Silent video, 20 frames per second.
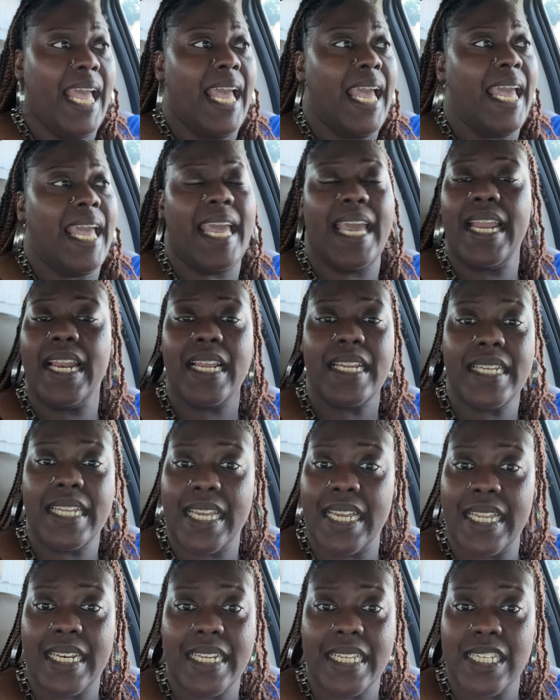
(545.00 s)
he done
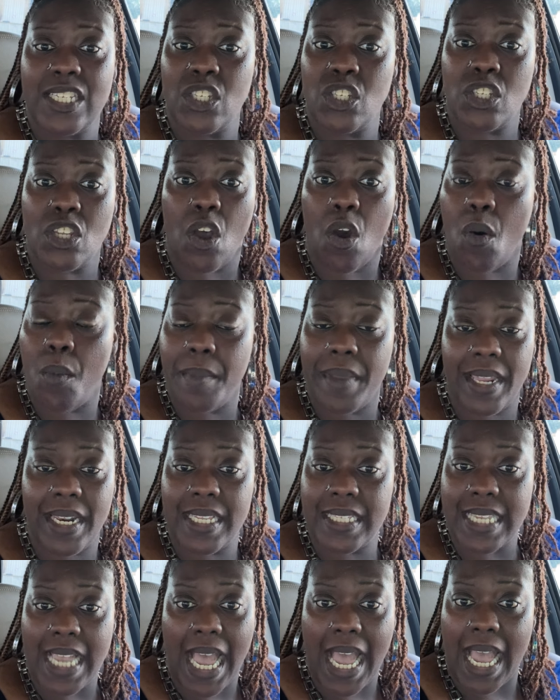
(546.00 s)
did this so
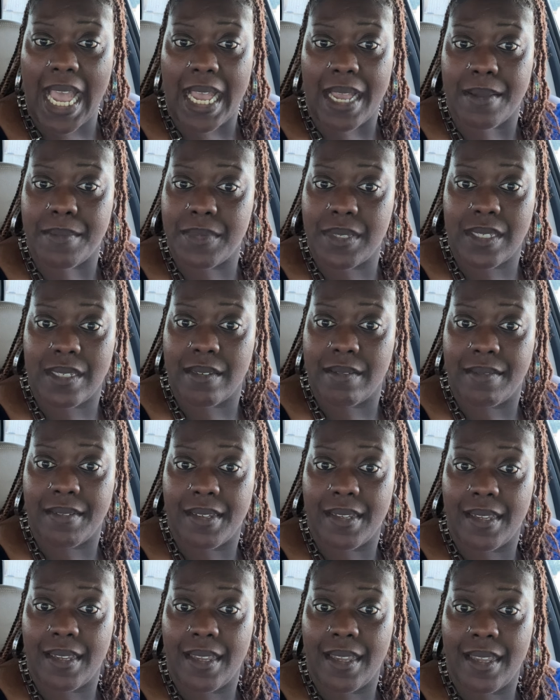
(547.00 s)
many times
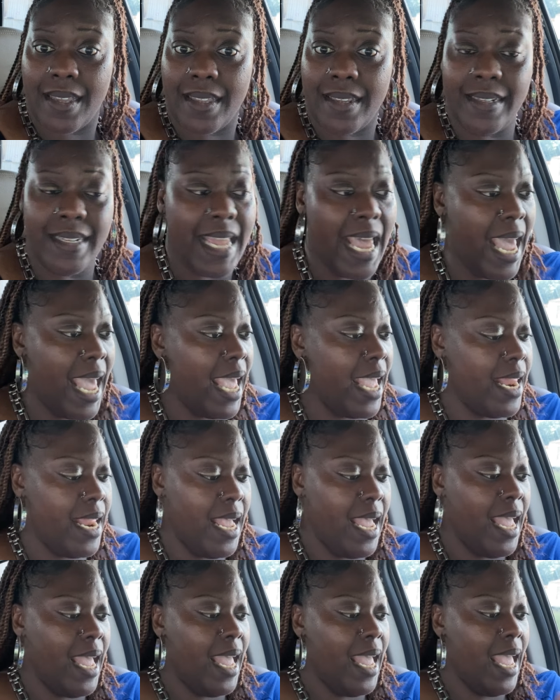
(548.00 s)
that
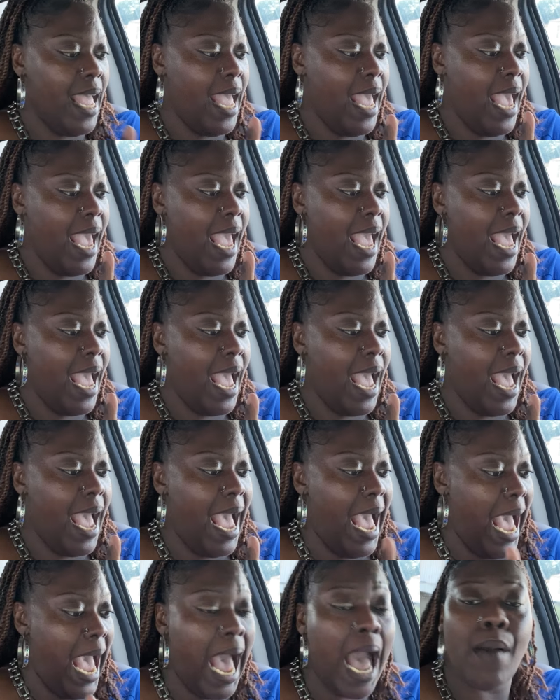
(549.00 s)

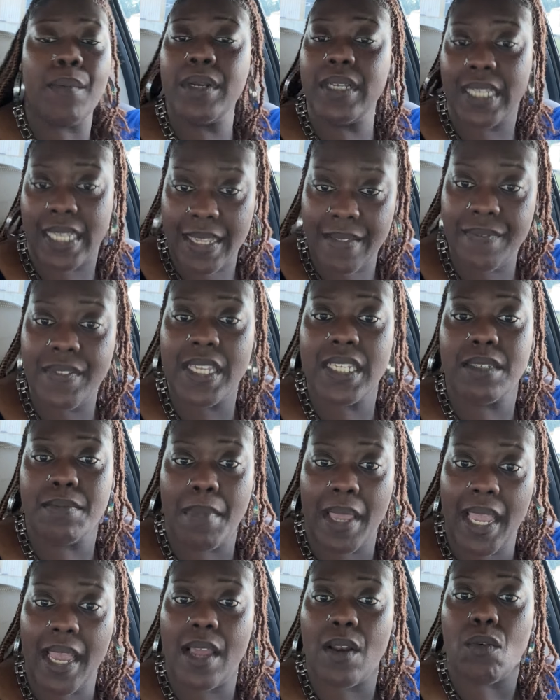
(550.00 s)
I would give this
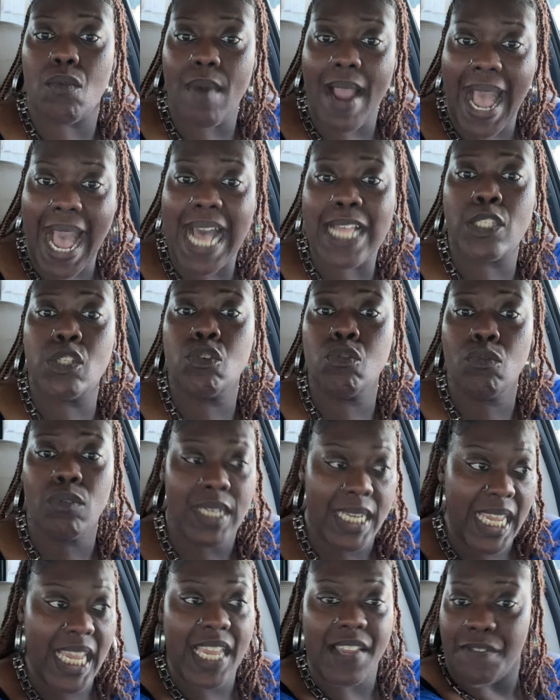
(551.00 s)
man a ride to
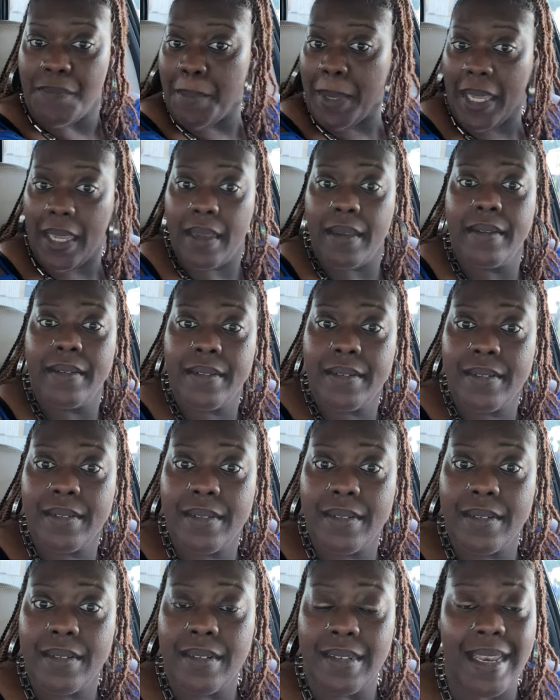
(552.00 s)
leave me,
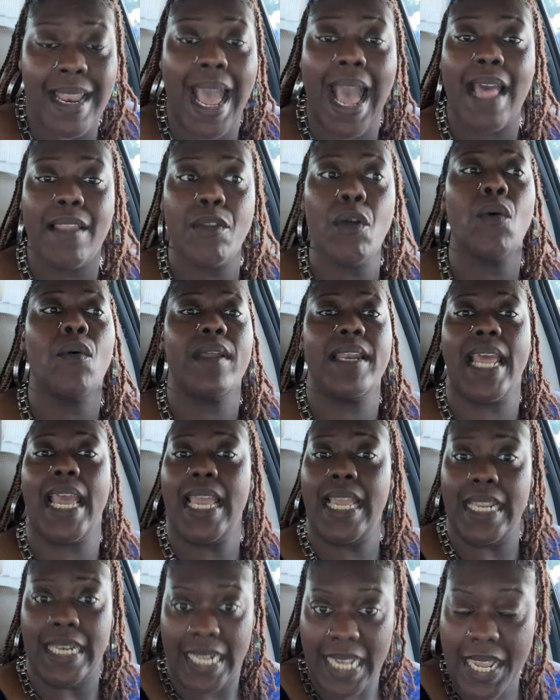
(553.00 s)
not knowing that
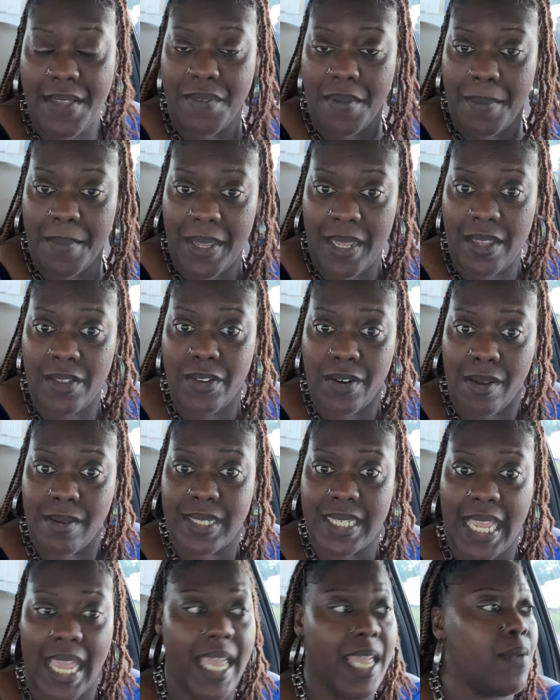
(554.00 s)
he leaving me. You know what I'm
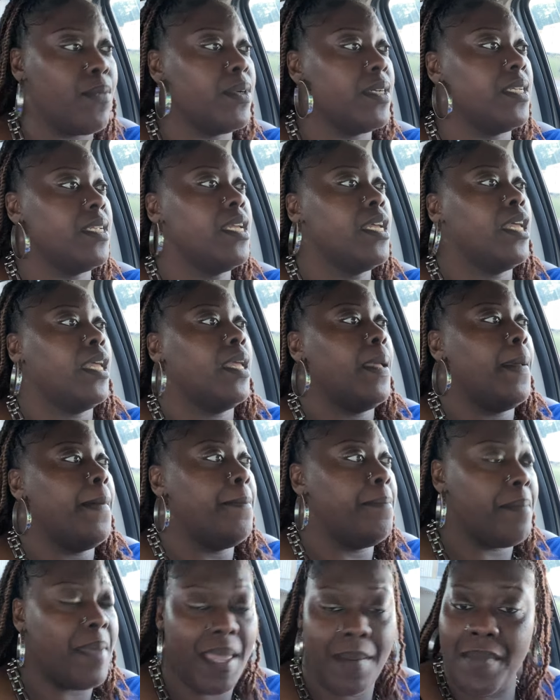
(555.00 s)
saying? He would
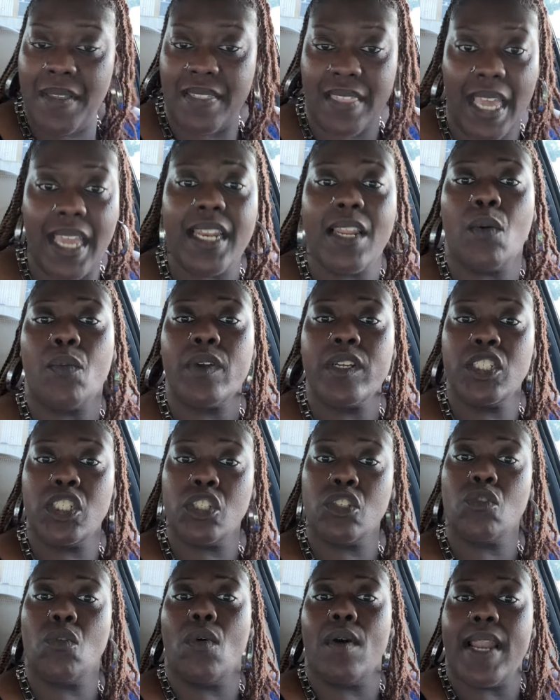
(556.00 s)
make me think that we're
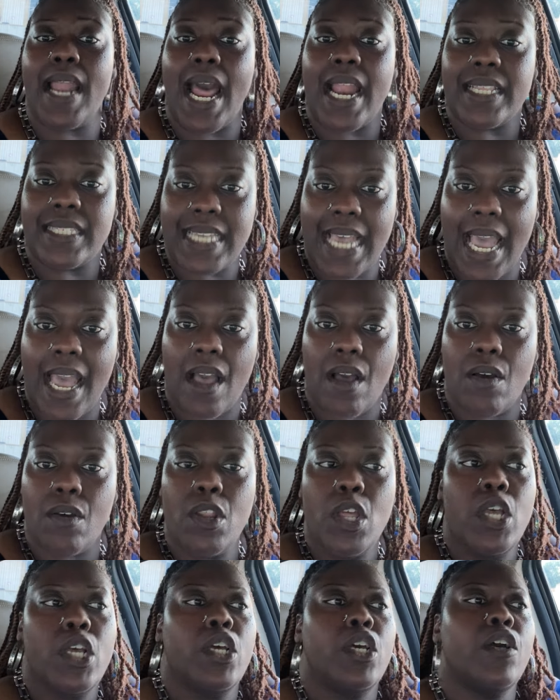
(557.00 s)
just going out of town
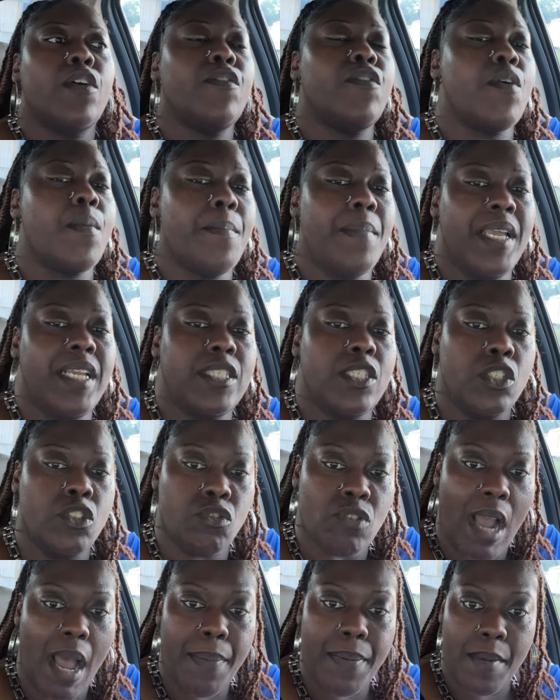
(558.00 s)
for me to
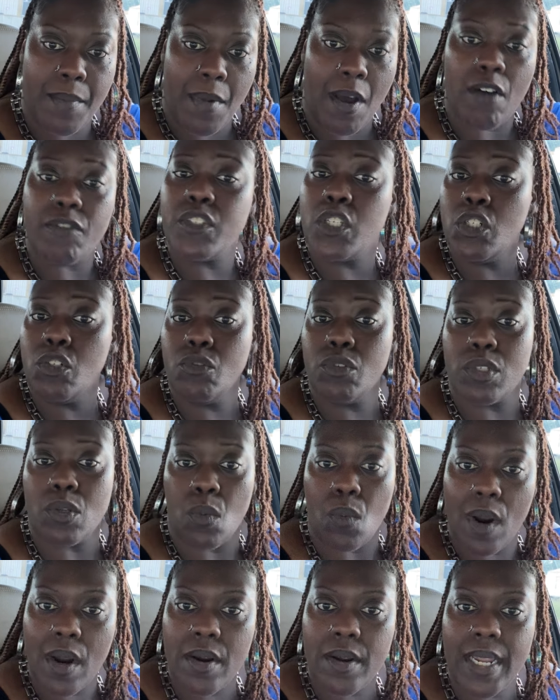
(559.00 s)
drop him off to do
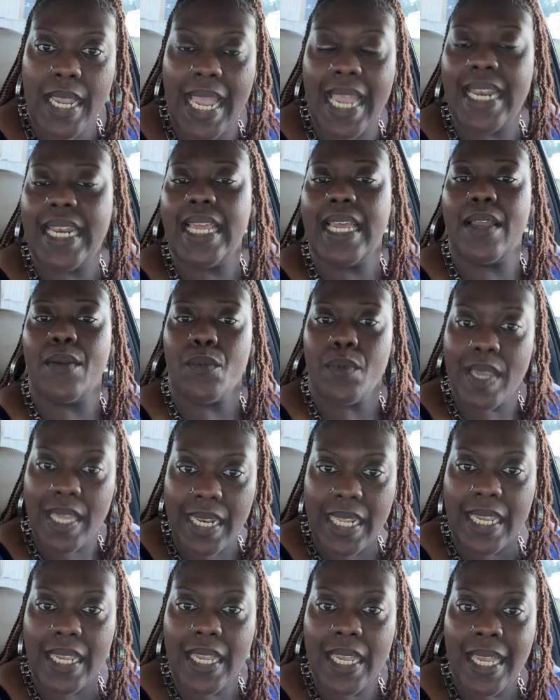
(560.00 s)
some work. And then
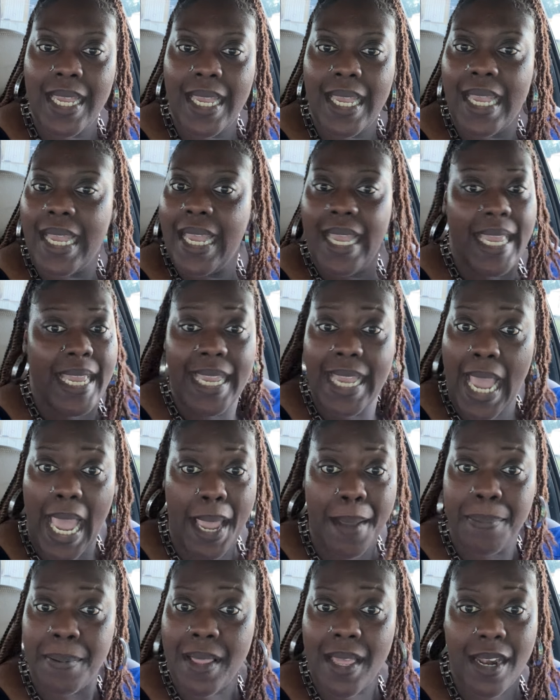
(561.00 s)
really, he
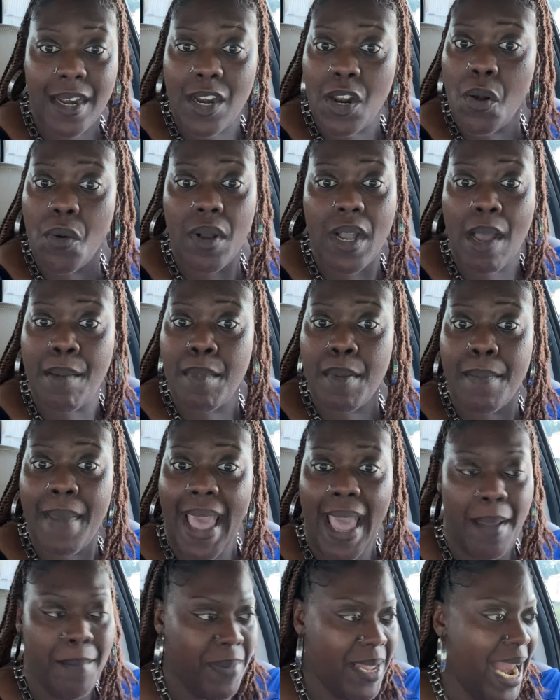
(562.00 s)
ain't planning on coming
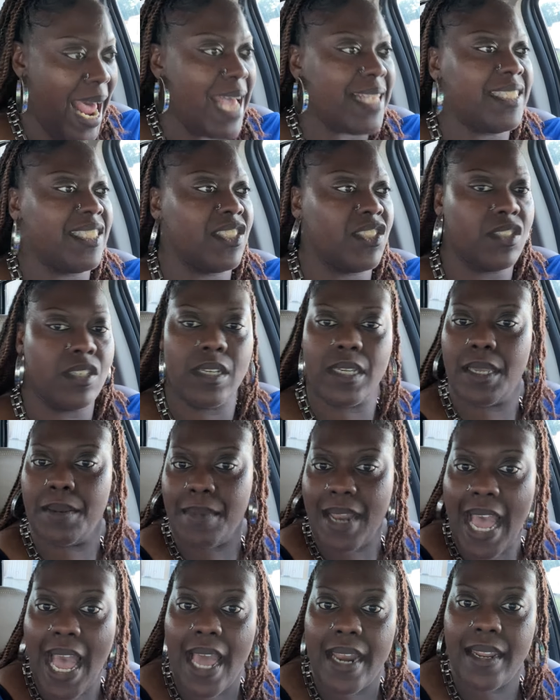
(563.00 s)
back, but I just took him
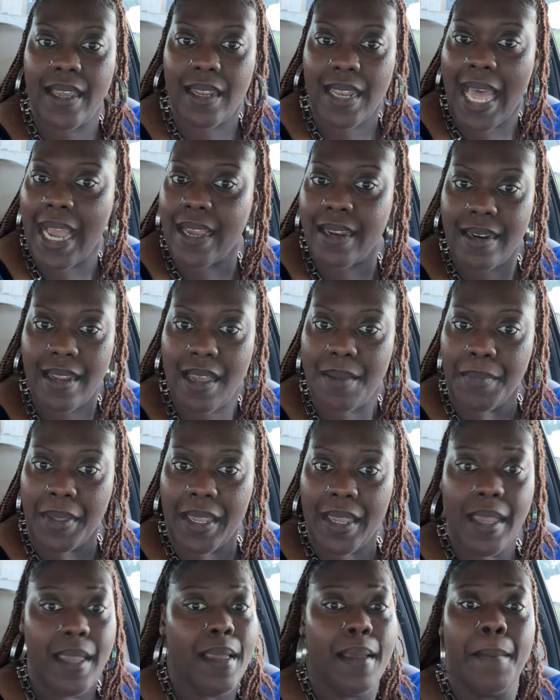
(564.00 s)
down there like a
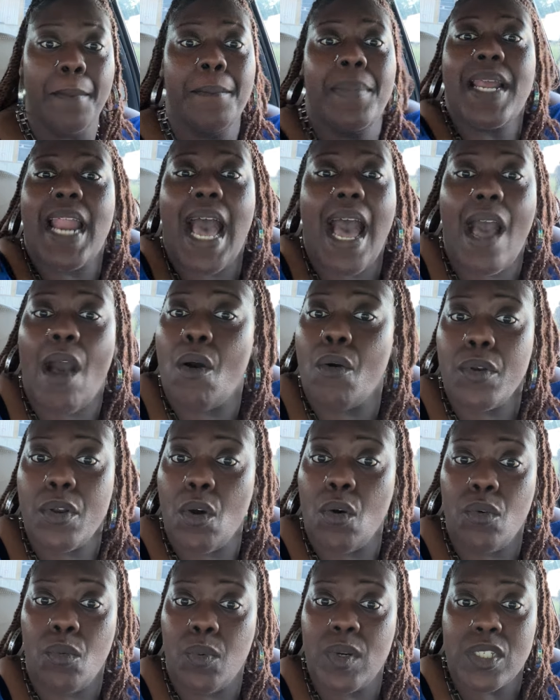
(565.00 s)
dummy. But I don't
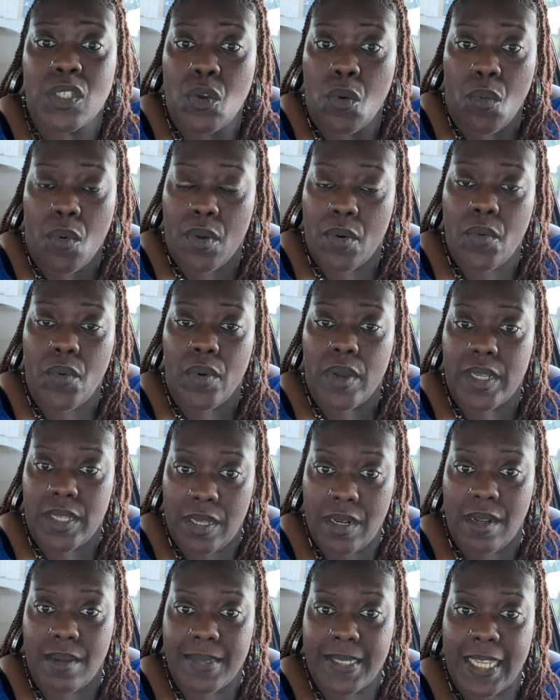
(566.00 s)
know what's going on.
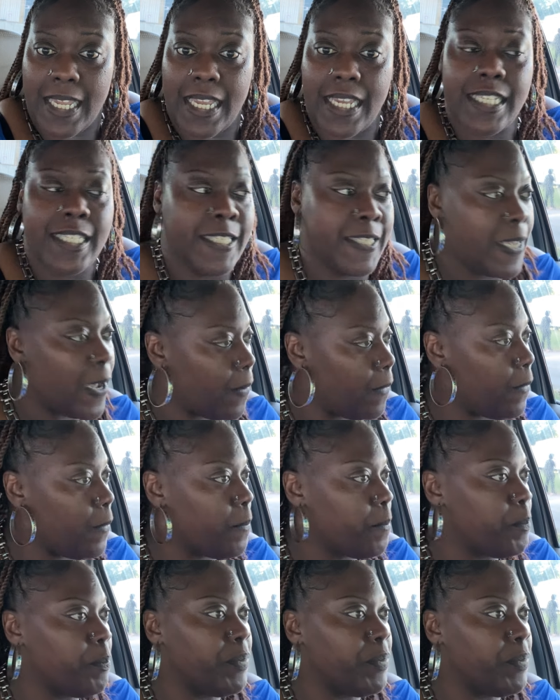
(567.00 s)
You know what I'm saying? So